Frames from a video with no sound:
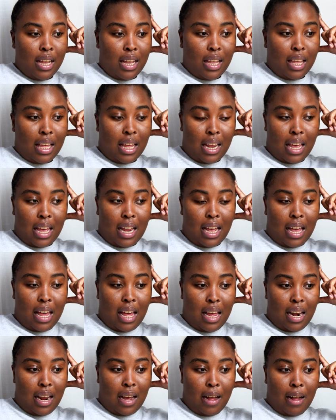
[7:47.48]
Yada yada
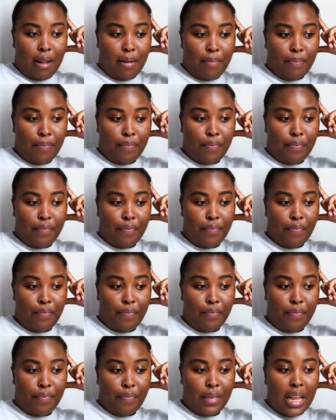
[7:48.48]
yada.
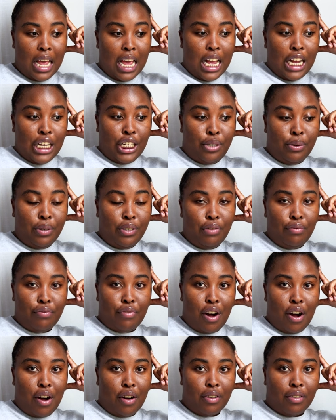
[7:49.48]
She wasn't
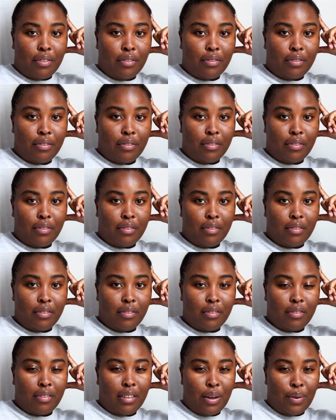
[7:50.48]
wrong.
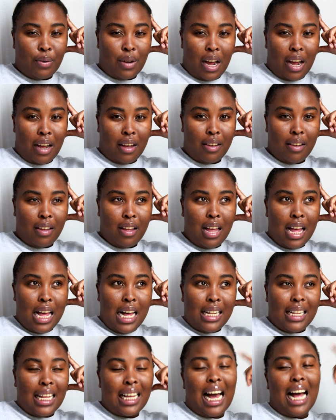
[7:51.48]
Okay?
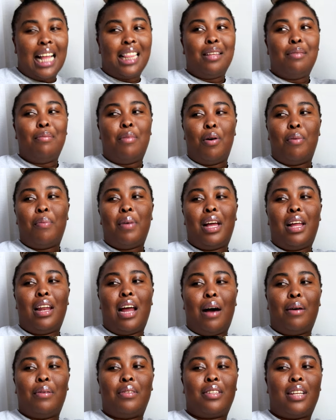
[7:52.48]
Like at the moment
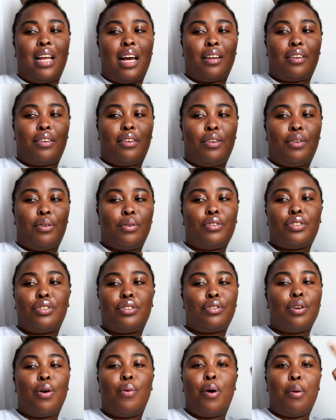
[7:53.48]
I was like, You
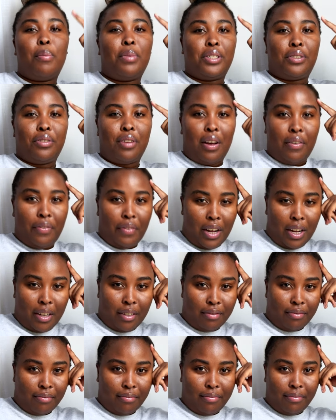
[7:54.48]
just don't want me to have
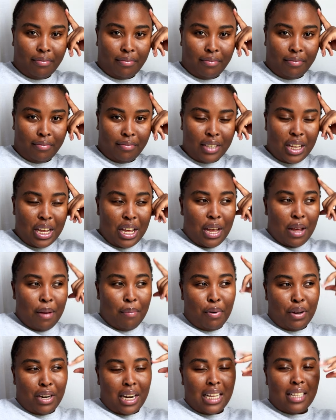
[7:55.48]
fun.
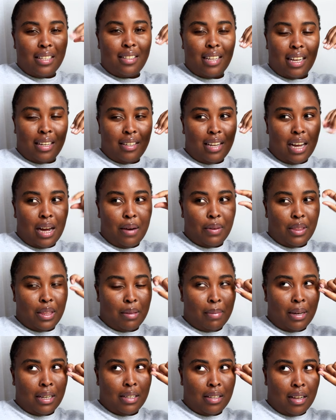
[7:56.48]
But when I sat down with
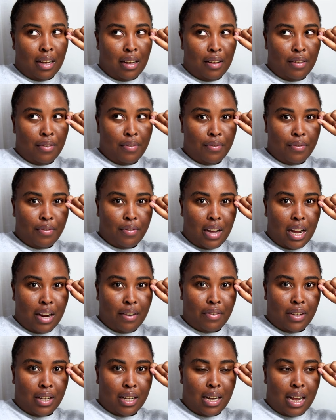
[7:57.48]
myself, I
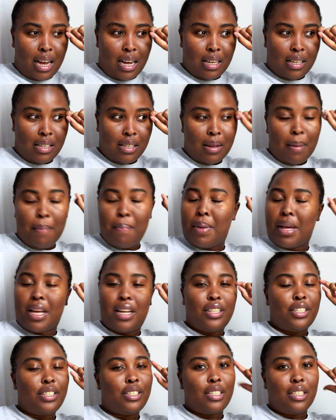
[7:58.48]
realized,
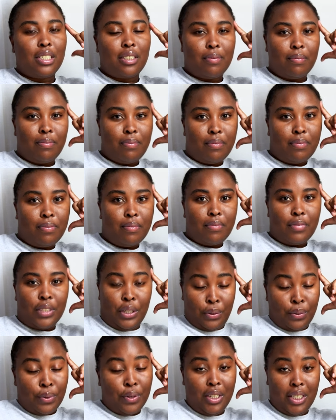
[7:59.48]
bitch,
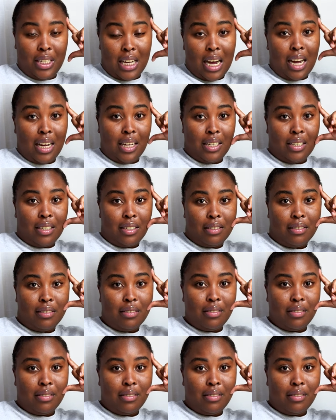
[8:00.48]
you could have died.